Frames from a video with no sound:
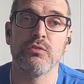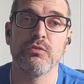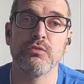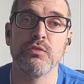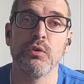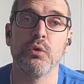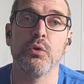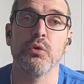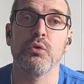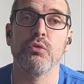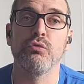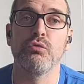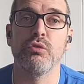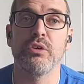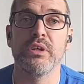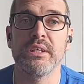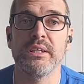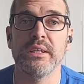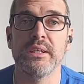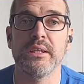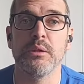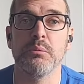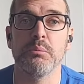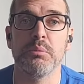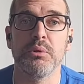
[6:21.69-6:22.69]
for
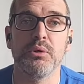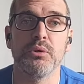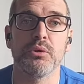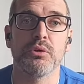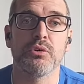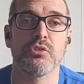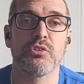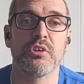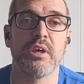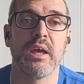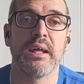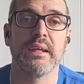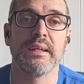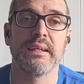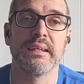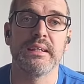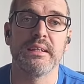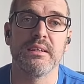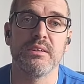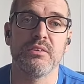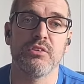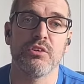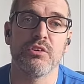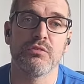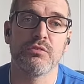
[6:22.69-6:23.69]
reading the books and the
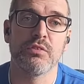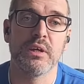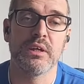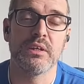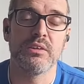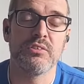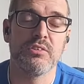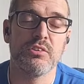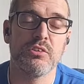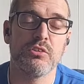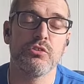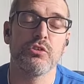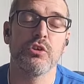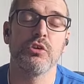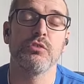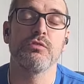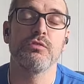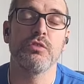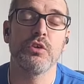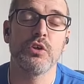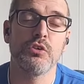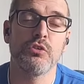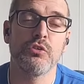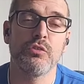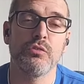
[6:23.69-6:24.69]
interface. So
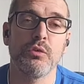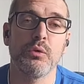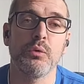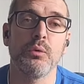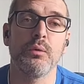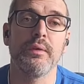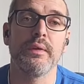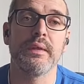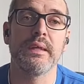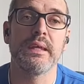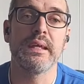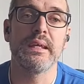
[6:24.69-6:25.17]
first of all, the